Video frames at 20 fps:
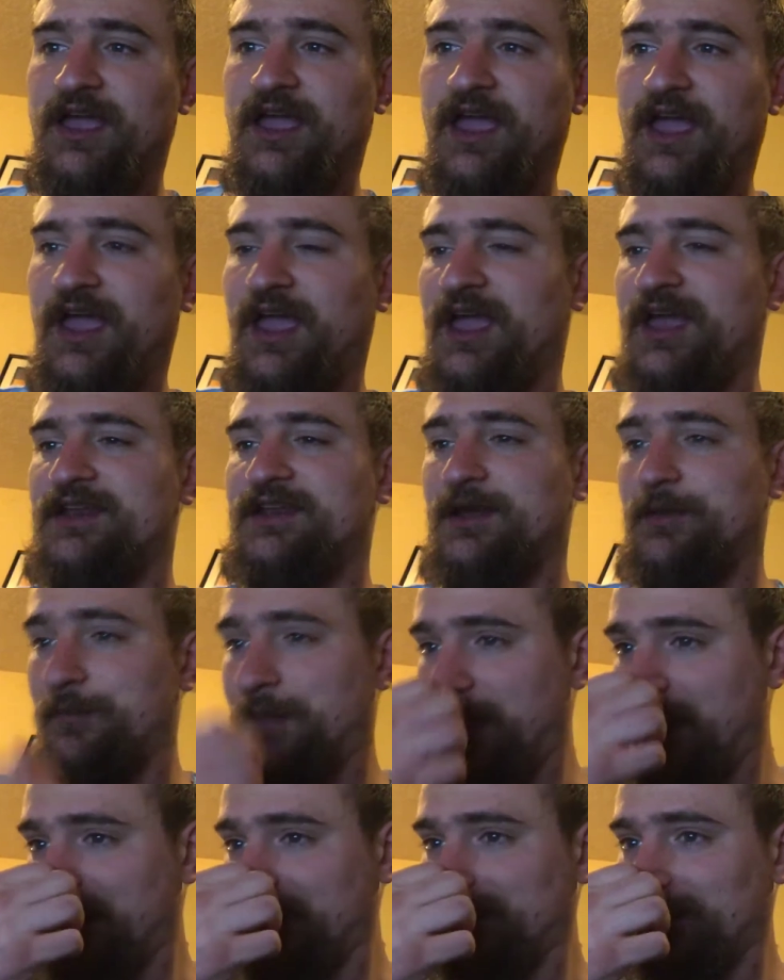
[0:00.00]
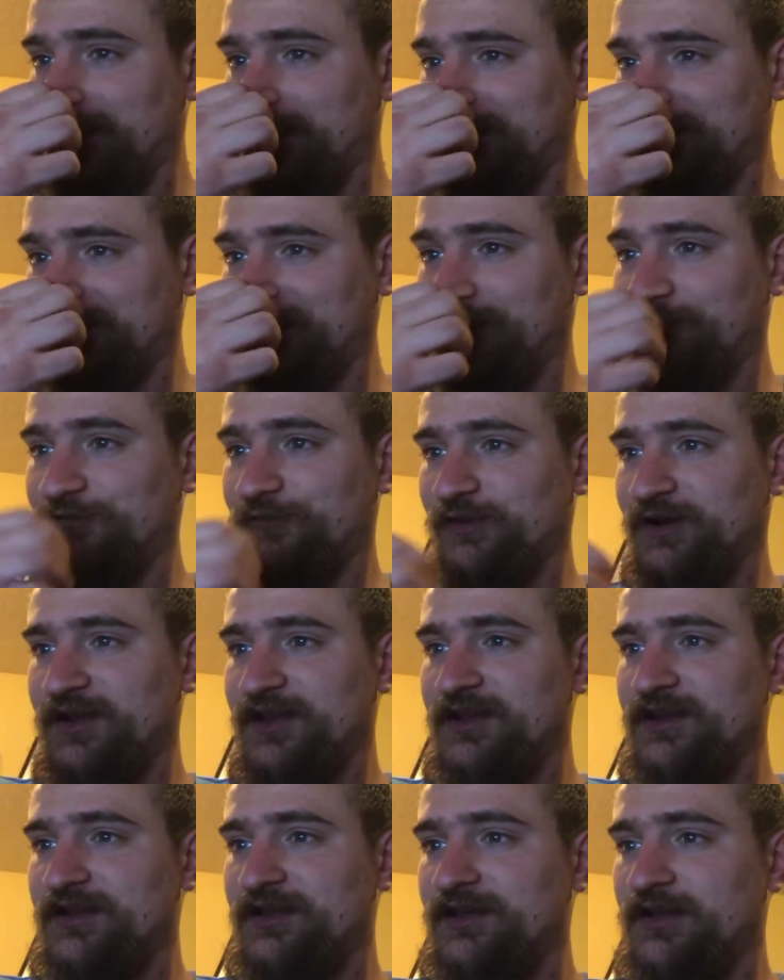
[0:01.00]
and Amanda
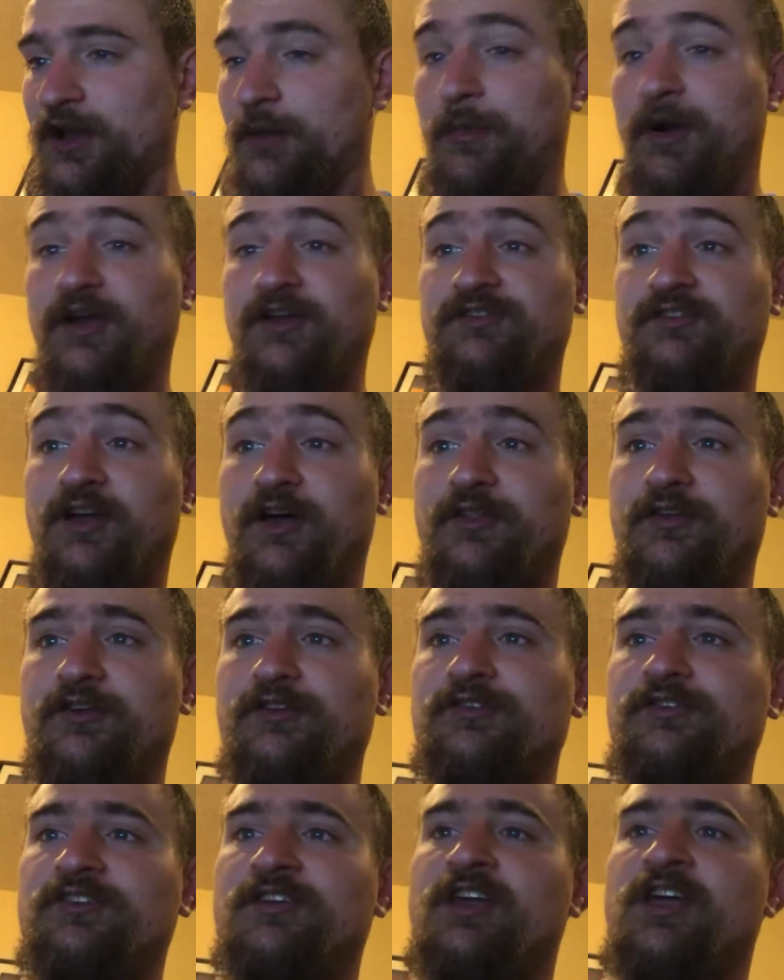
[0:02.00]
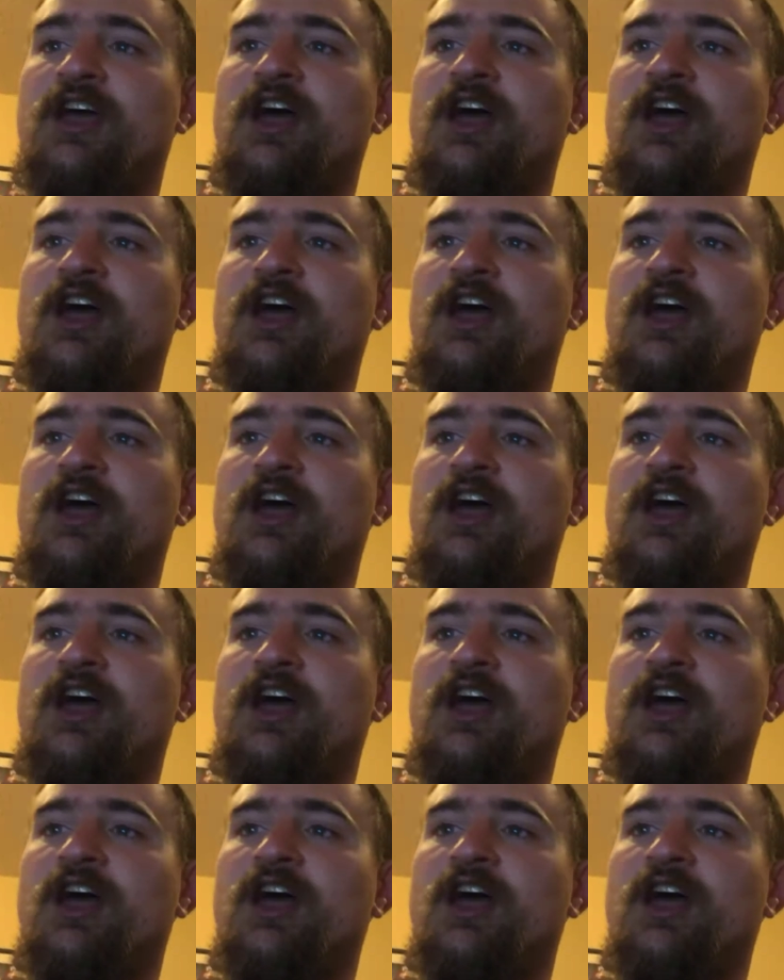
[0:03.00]
Siegfried, amongst others.